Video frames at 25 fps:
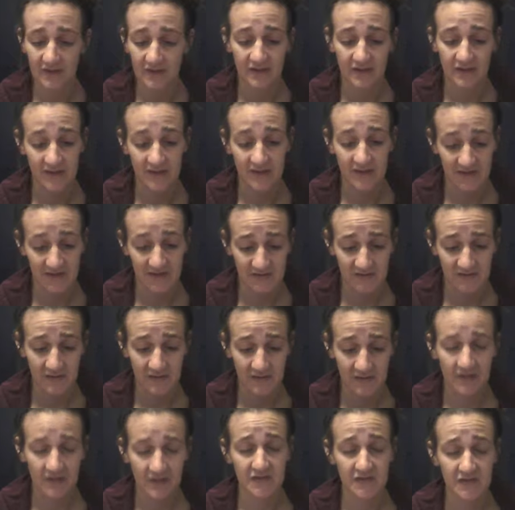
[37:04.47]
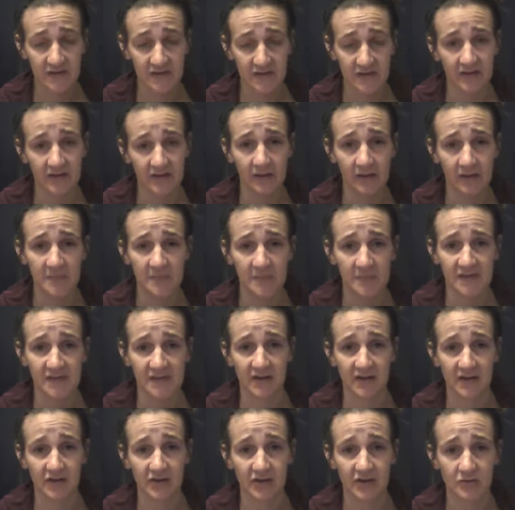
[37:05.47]
Yes, standing up,
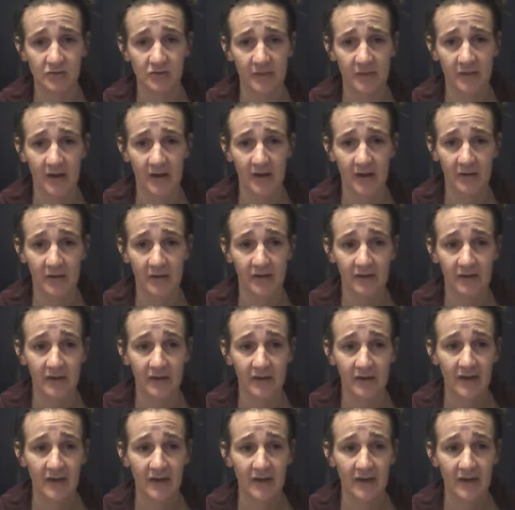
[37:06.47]
standing in your power,